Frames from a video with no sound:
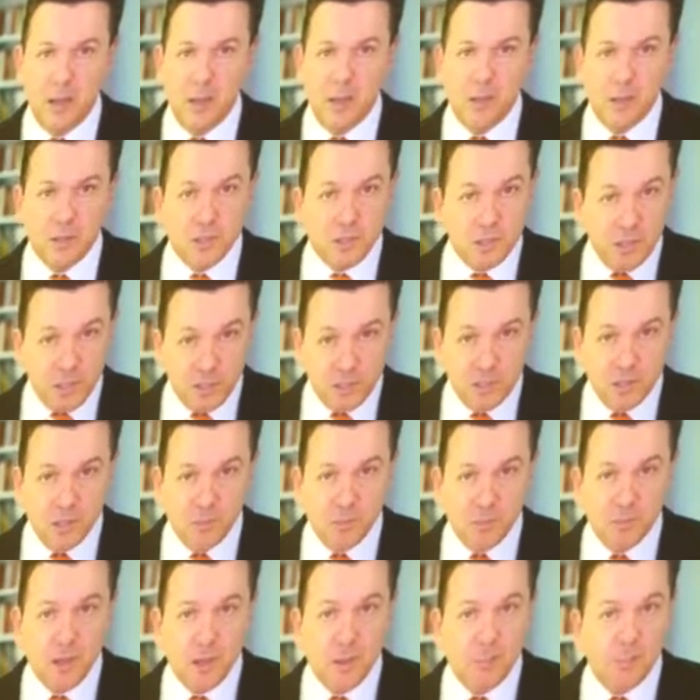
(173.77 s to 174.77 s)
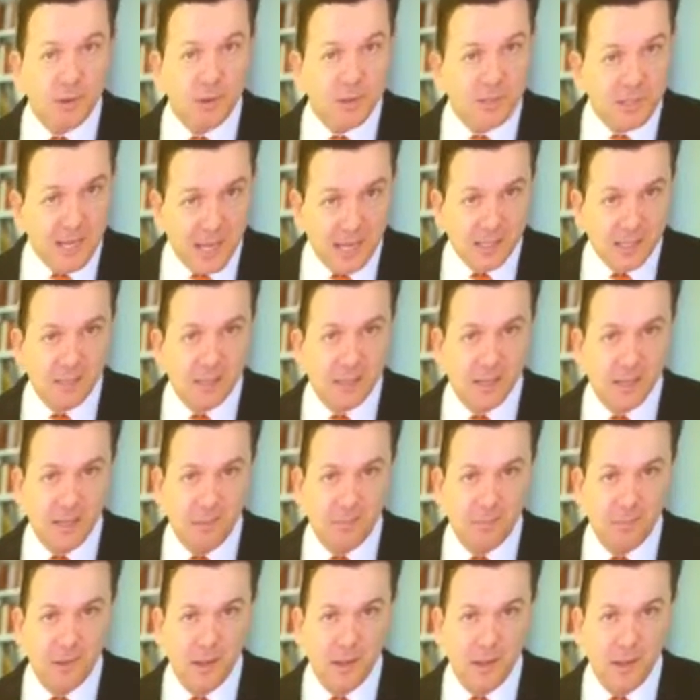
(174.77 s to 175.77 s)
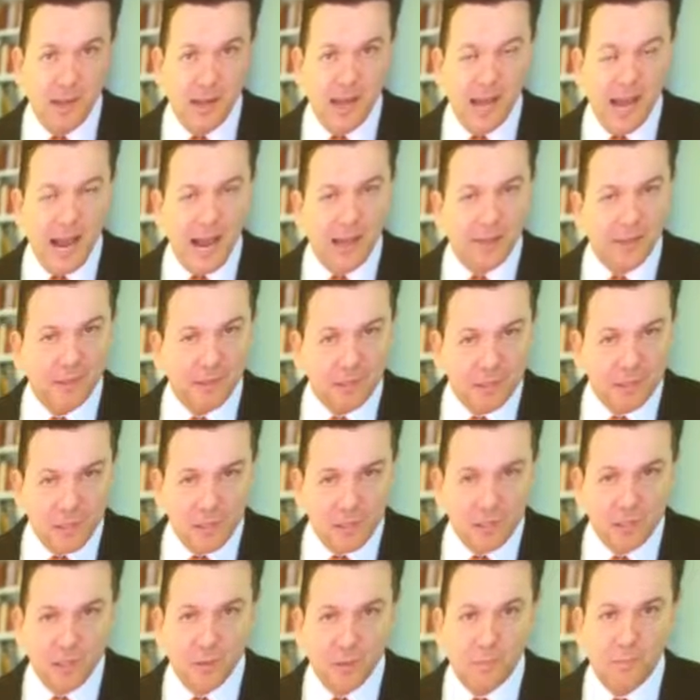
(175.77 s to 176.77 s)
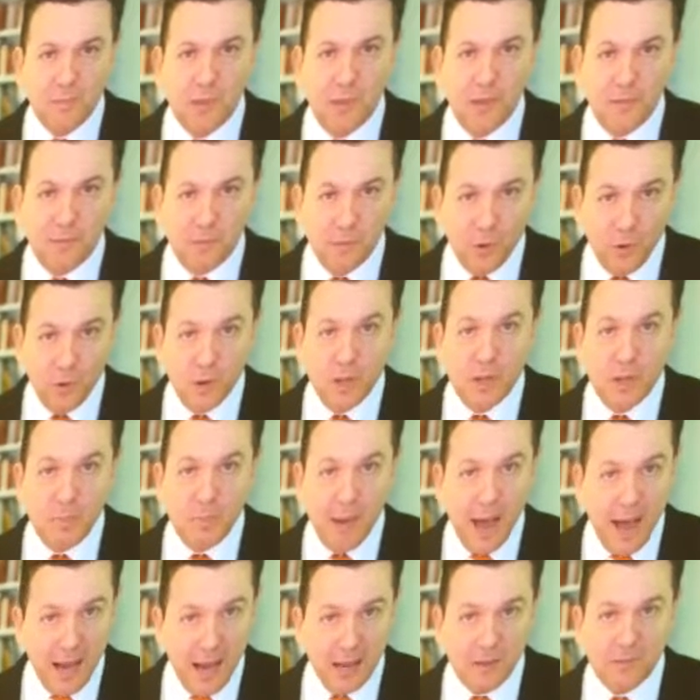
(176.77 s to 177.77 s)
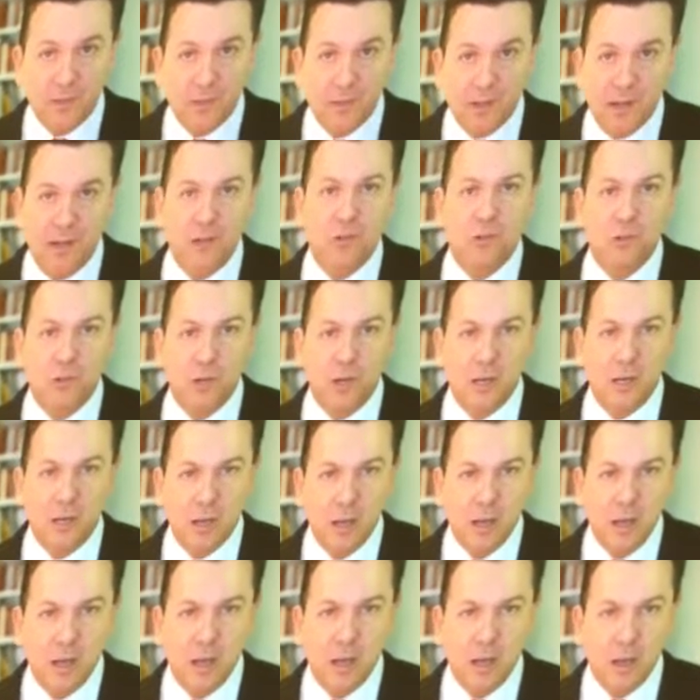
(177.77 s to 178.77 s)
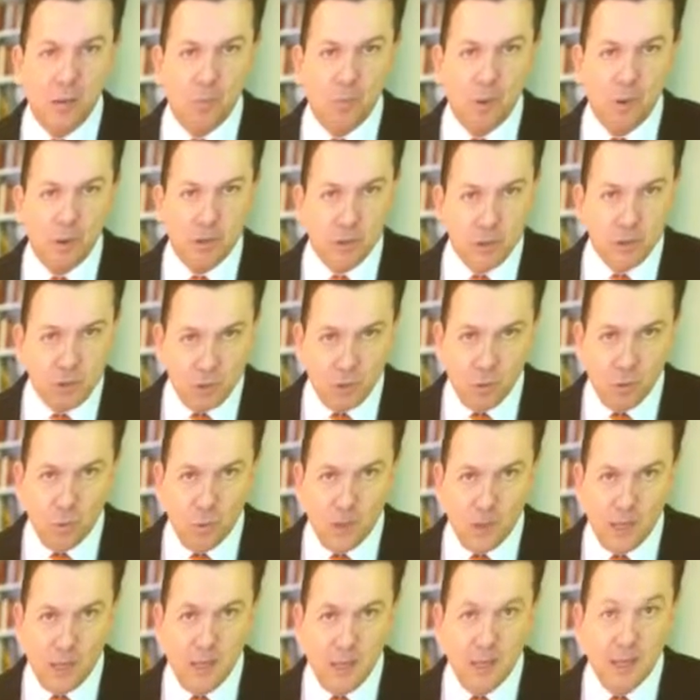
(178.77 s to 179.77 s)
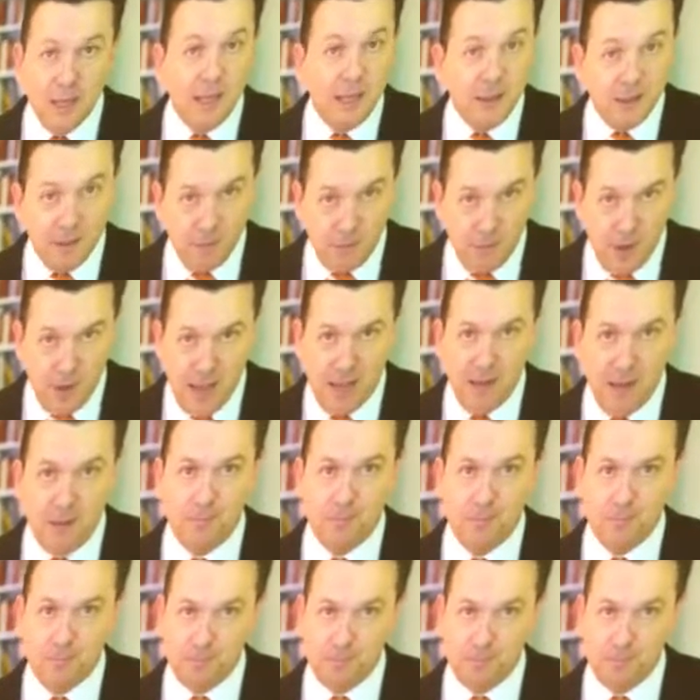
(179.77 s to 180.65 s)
the system that protected him, and the system that flew him out of the country when the story hit the fan.